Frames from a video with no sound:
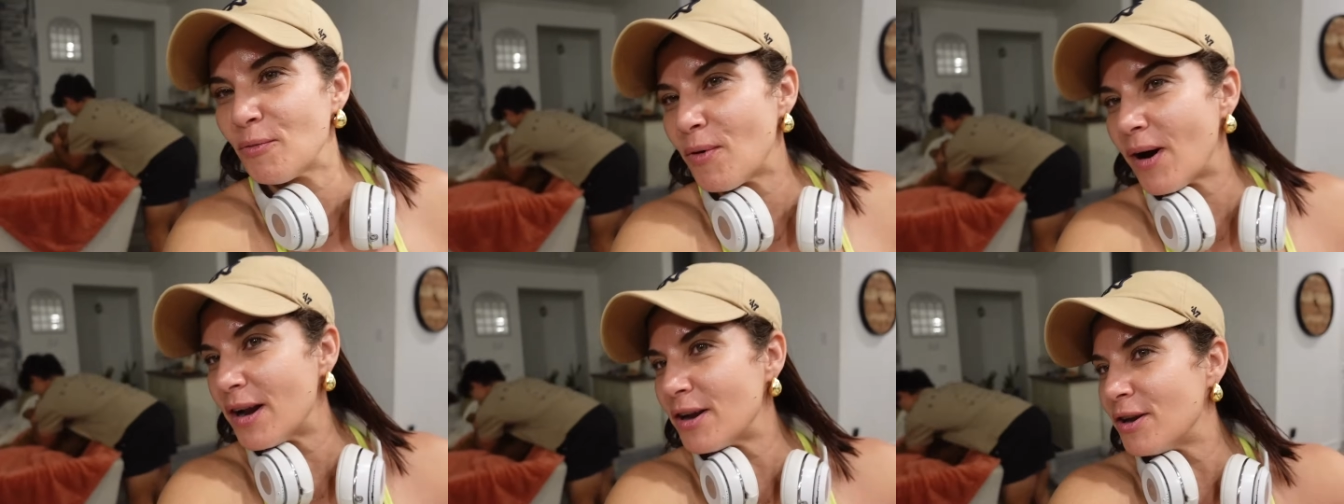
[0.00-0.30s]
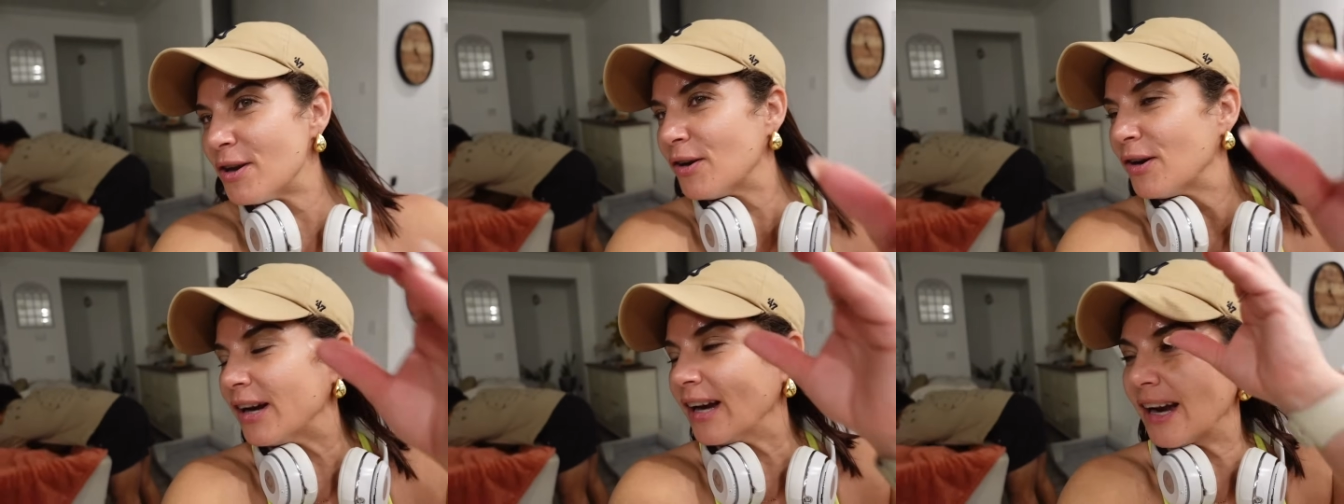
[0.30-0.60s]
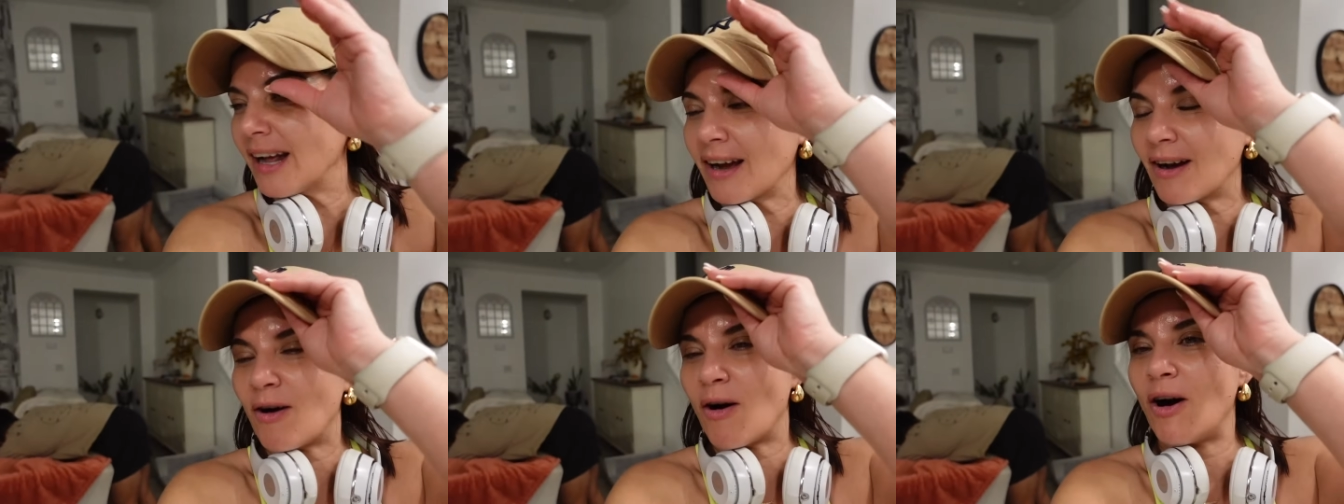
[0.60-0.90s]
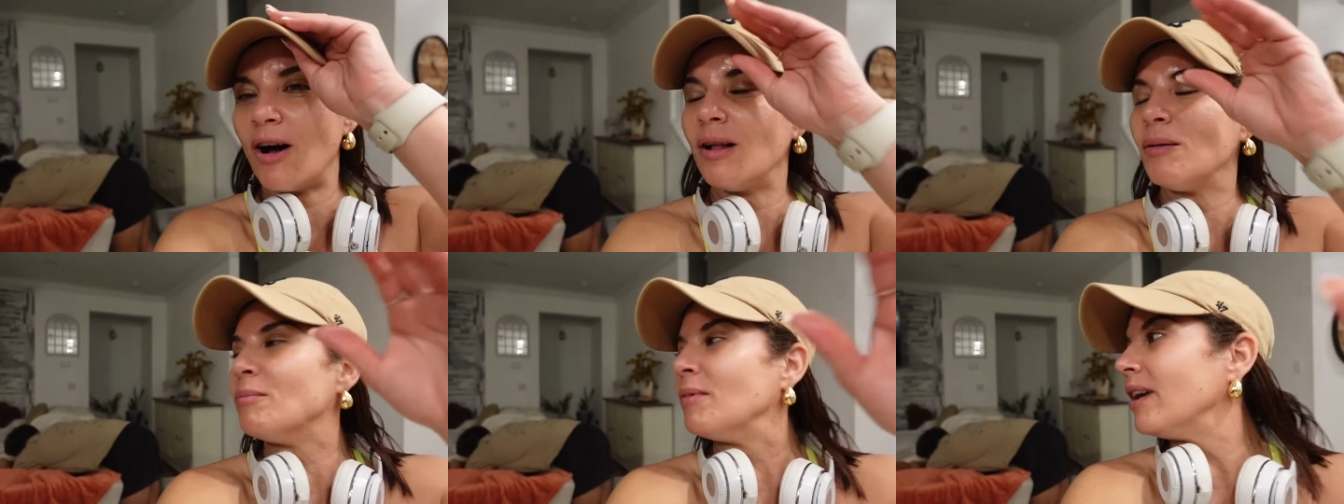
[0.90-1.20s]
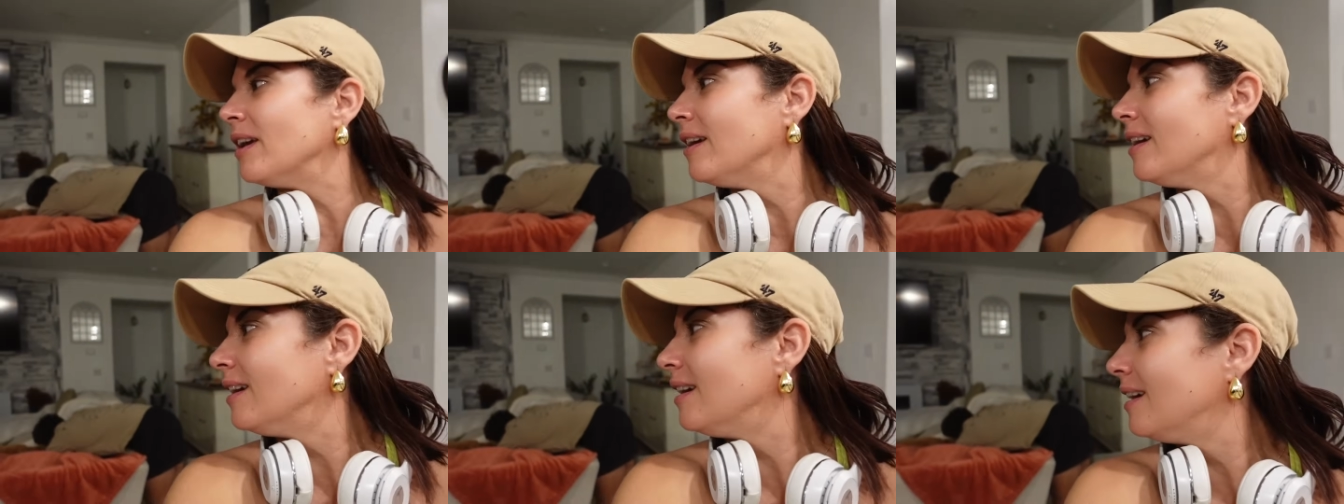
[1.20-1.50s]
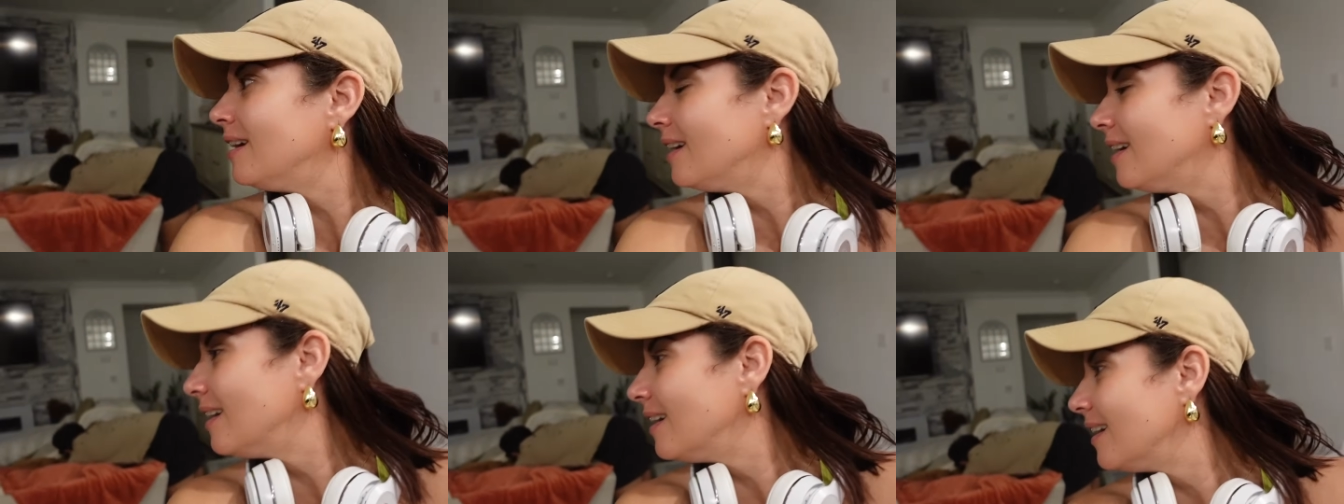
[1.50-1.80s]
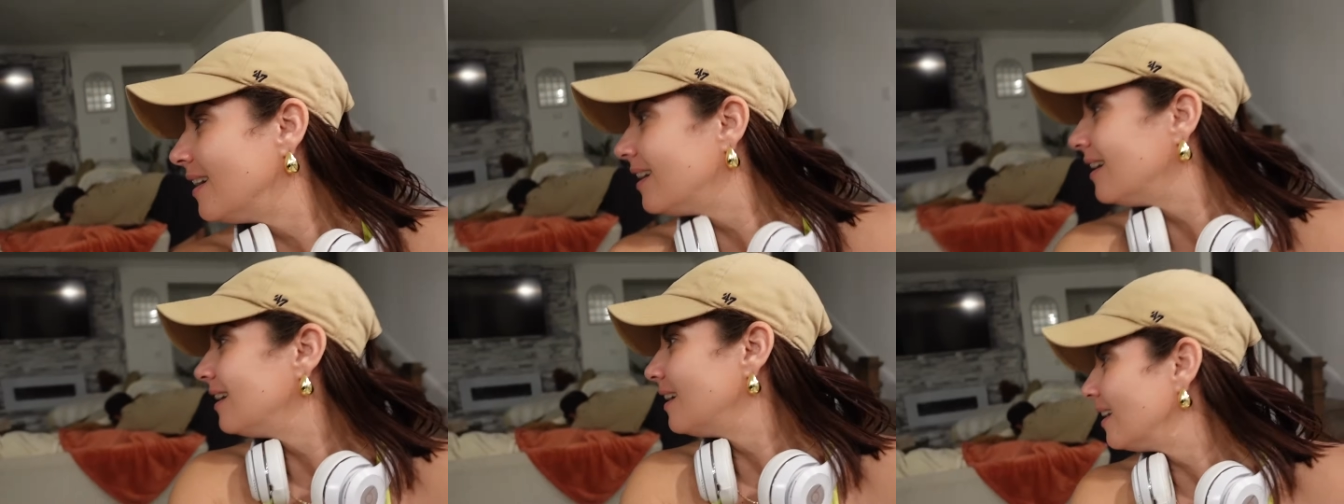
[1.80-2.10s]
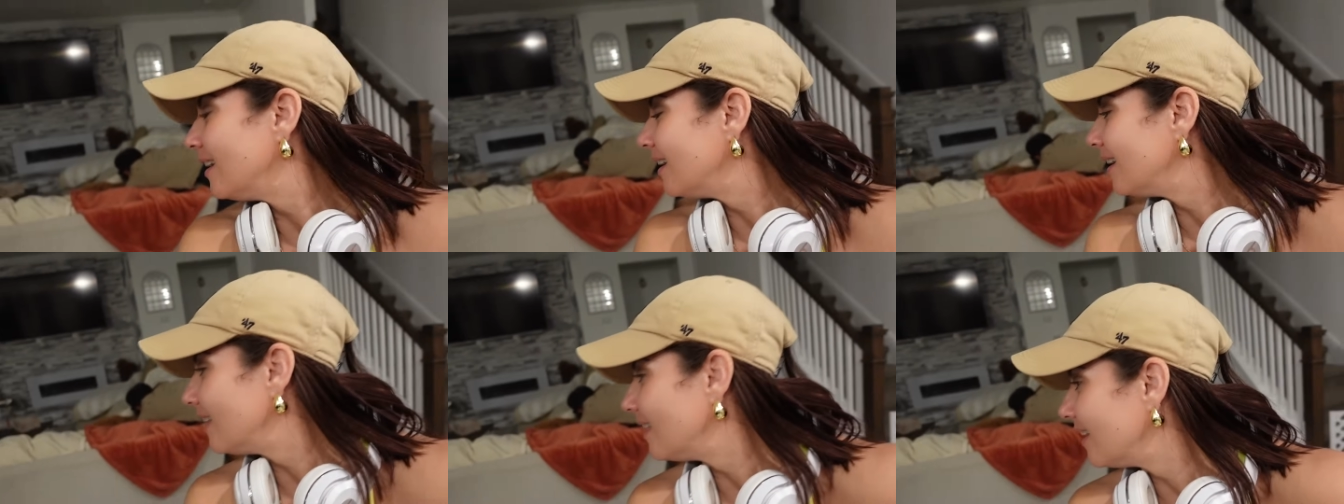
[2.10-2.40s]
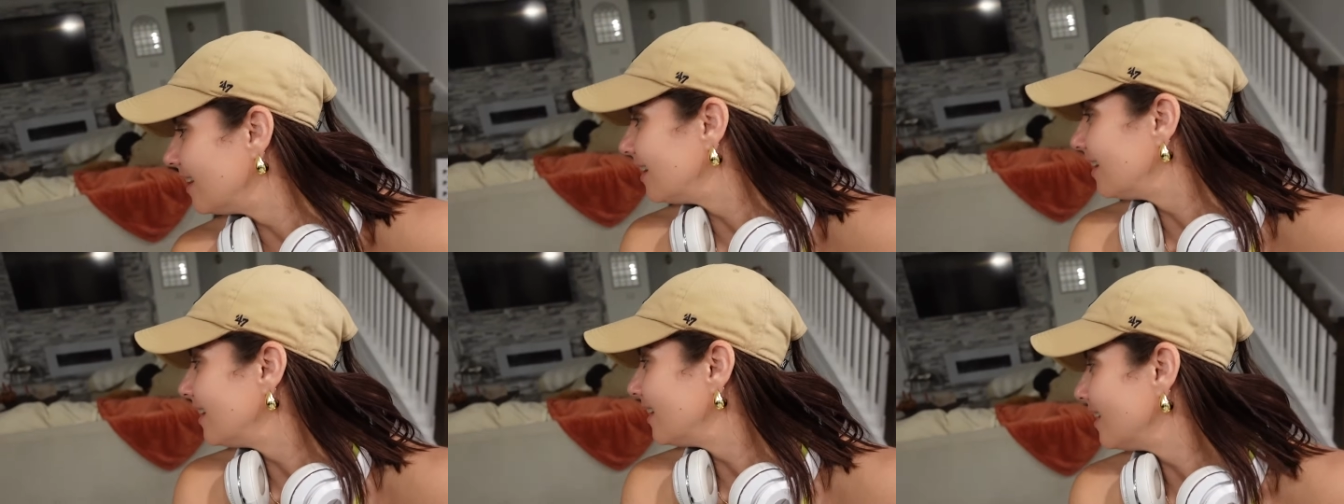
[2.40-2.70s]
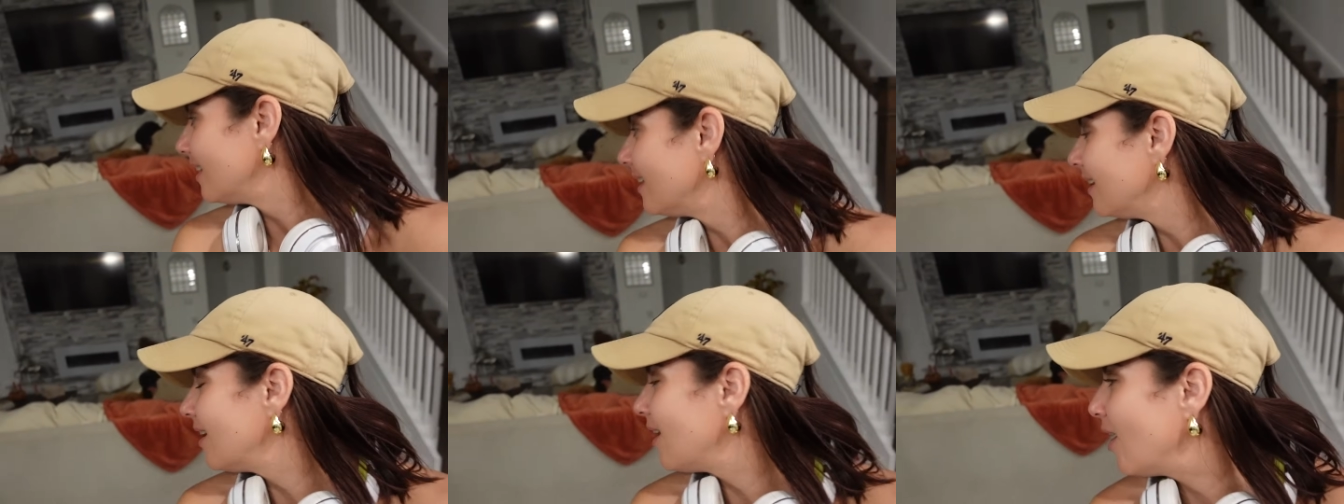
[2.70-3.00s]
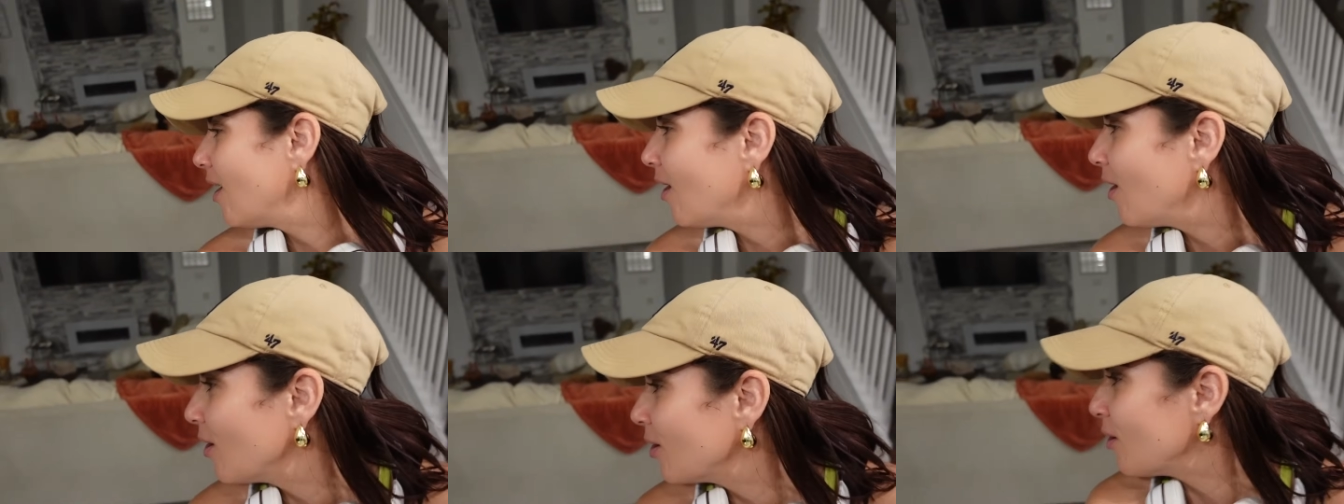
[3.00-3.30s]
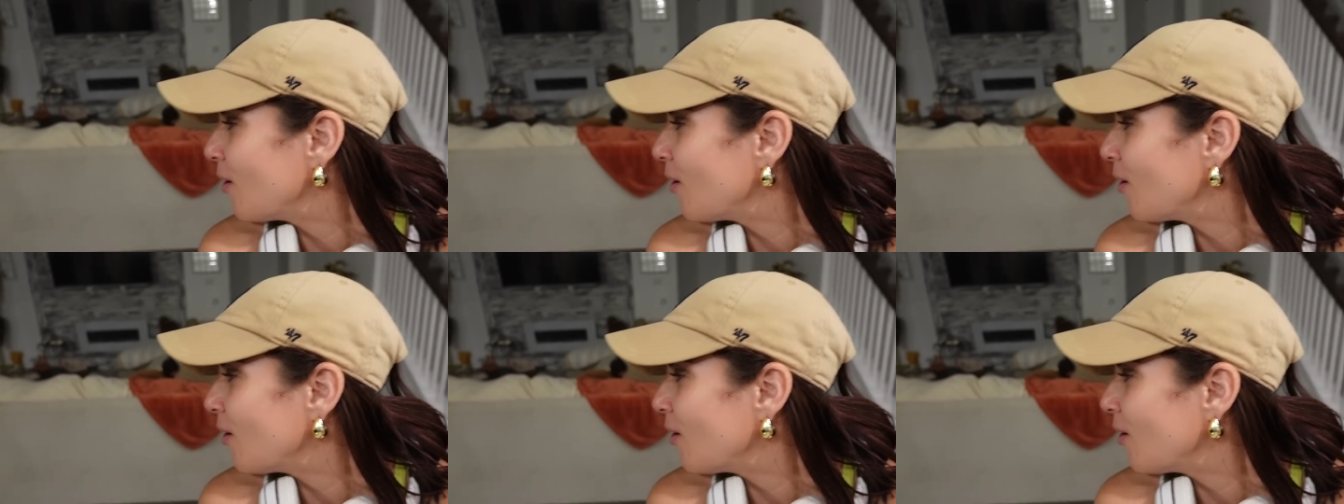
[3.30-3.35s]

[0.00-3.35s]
Why you didn't call me? I did. No,